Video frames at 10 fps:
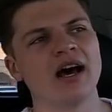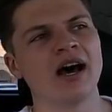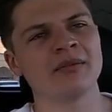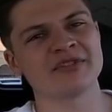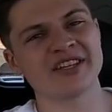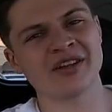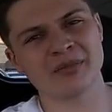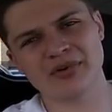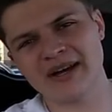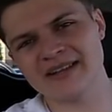Um,
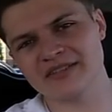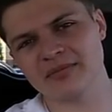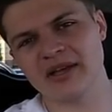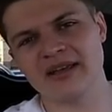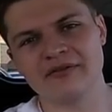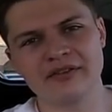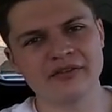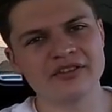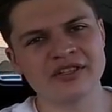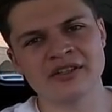selling price paid
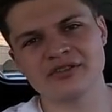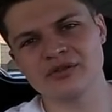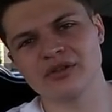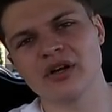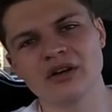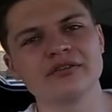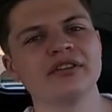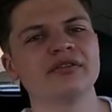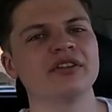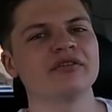50 cents to
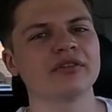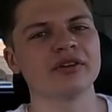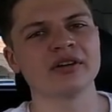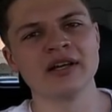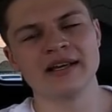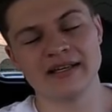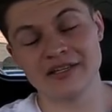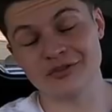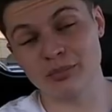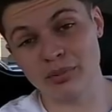$1.50 for
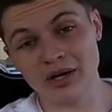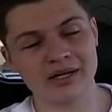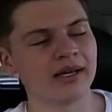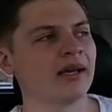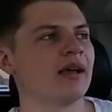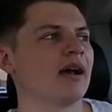each book.